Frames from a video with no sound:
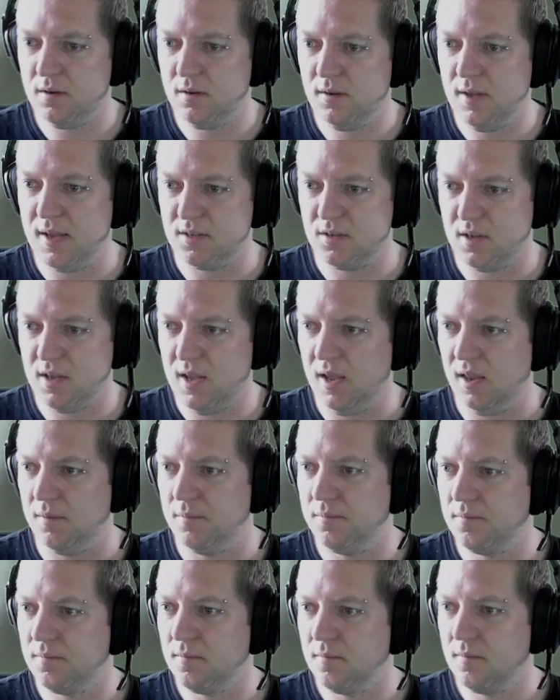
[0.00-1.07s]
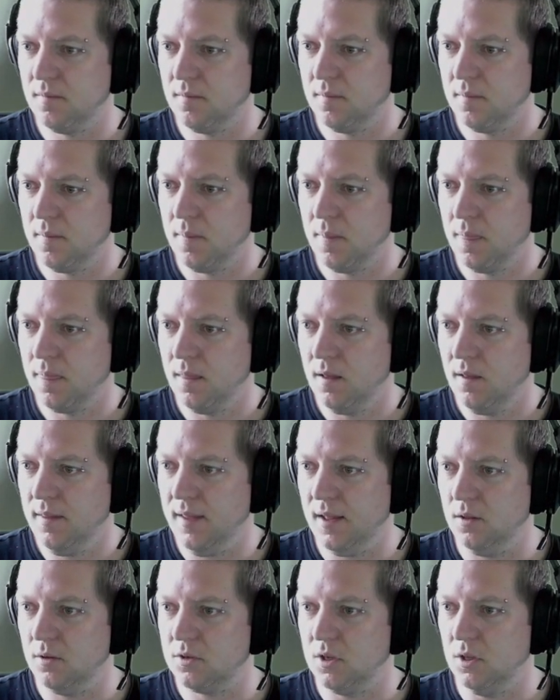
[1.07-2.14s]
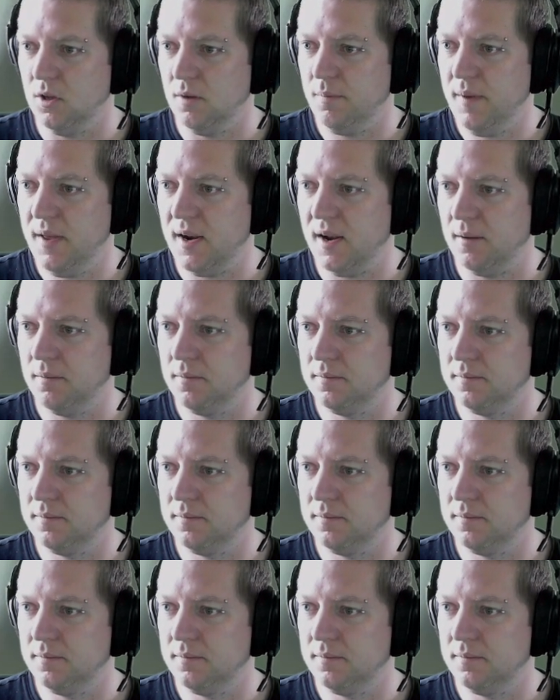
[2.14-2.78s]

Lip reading: Yes, I can. That looks a lot better.